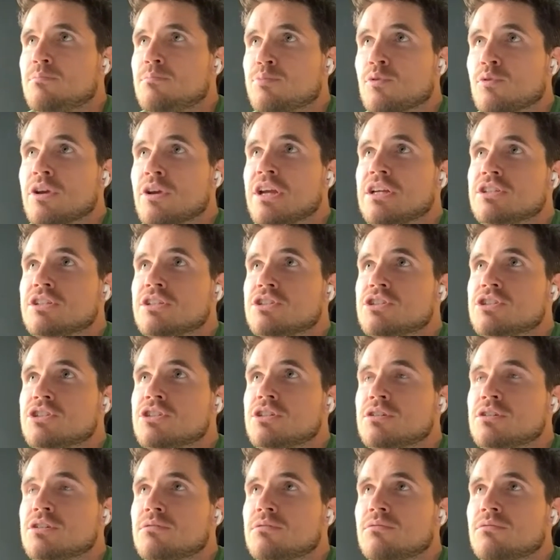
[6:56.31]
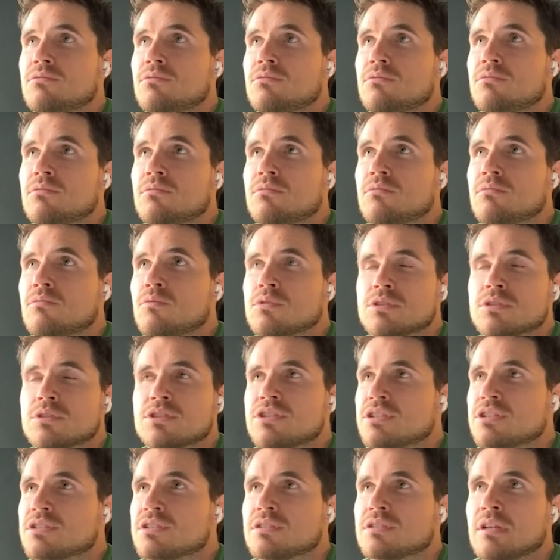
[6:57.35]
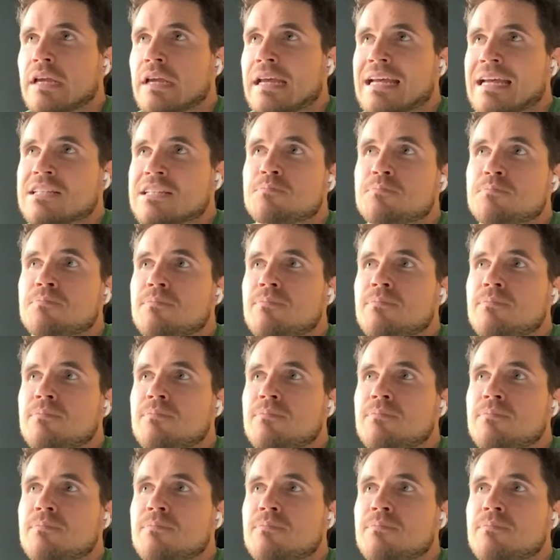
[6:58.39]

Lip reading: bridge was just like, as